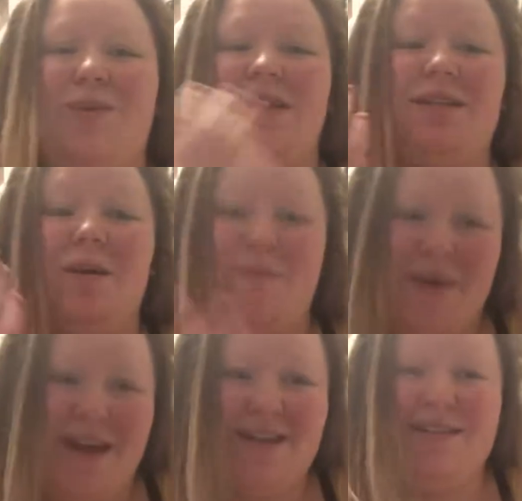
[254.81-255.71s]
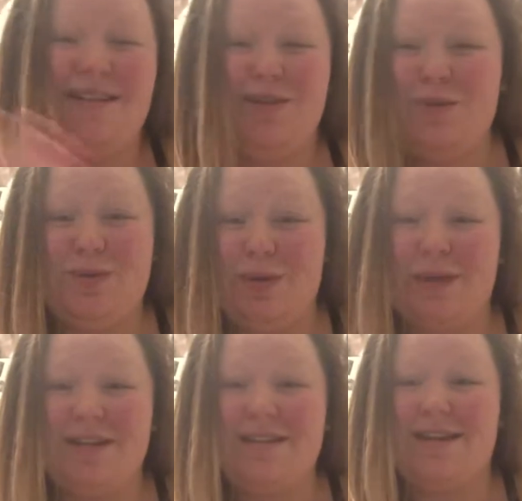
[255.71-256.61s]
liked her bands and
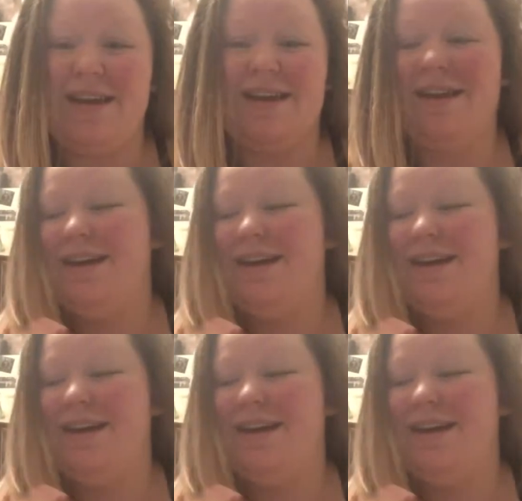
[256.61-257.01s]
YouTubers and